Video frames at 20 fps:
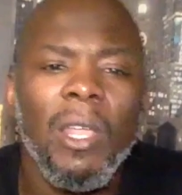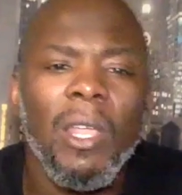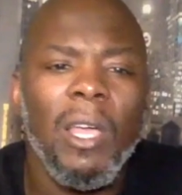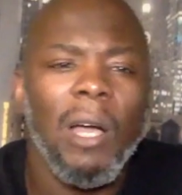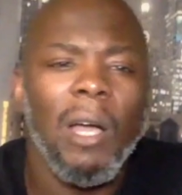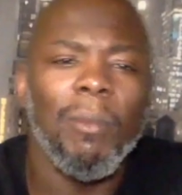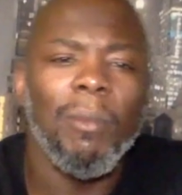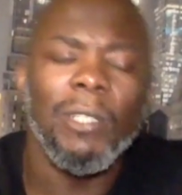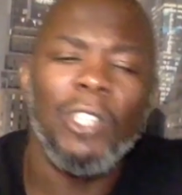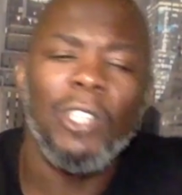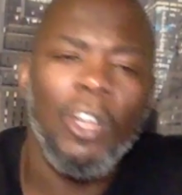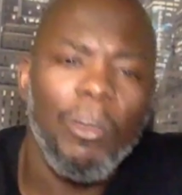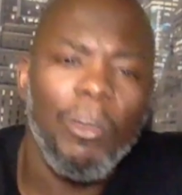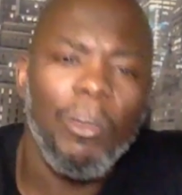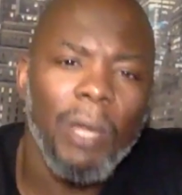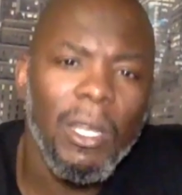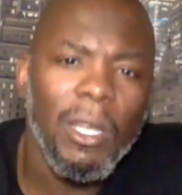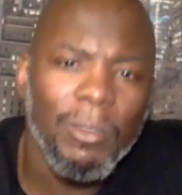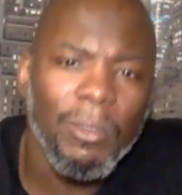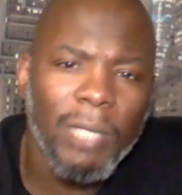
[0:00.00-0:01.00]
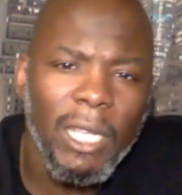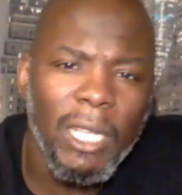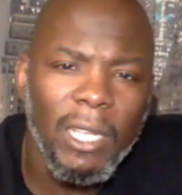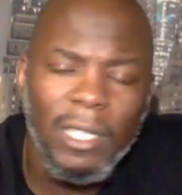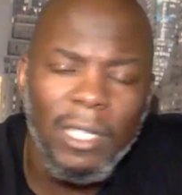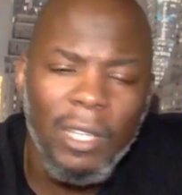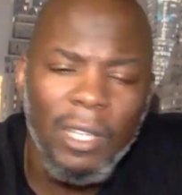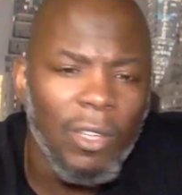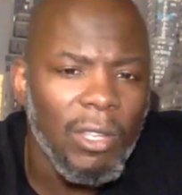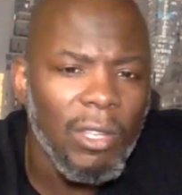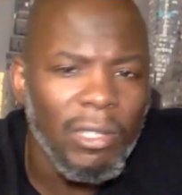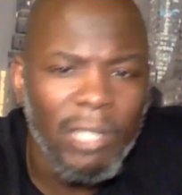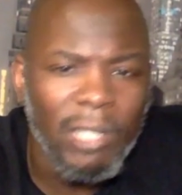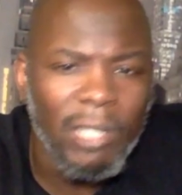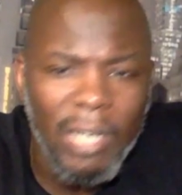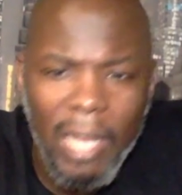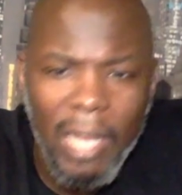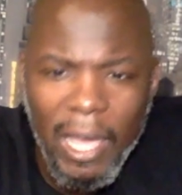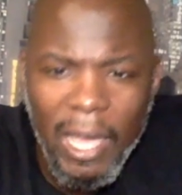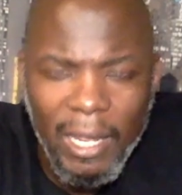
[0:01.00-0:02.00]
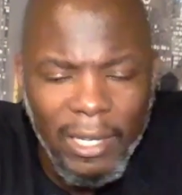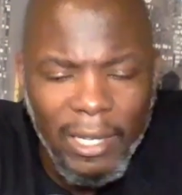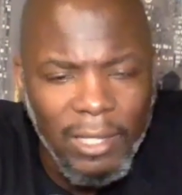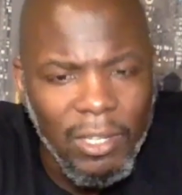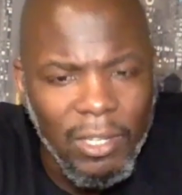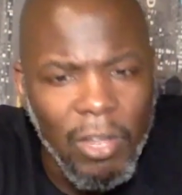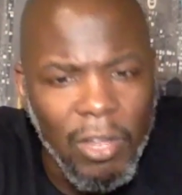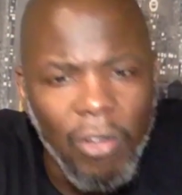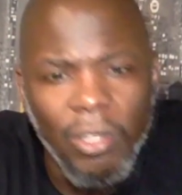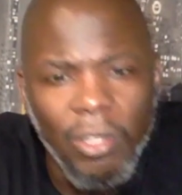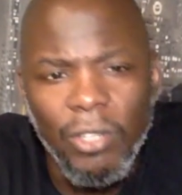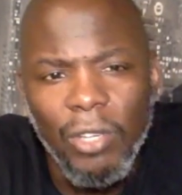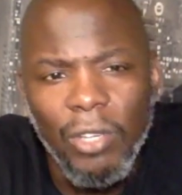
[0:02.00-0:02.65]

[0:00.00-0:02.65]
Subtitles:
But y'all going to see it. You're going to see the athletes talking.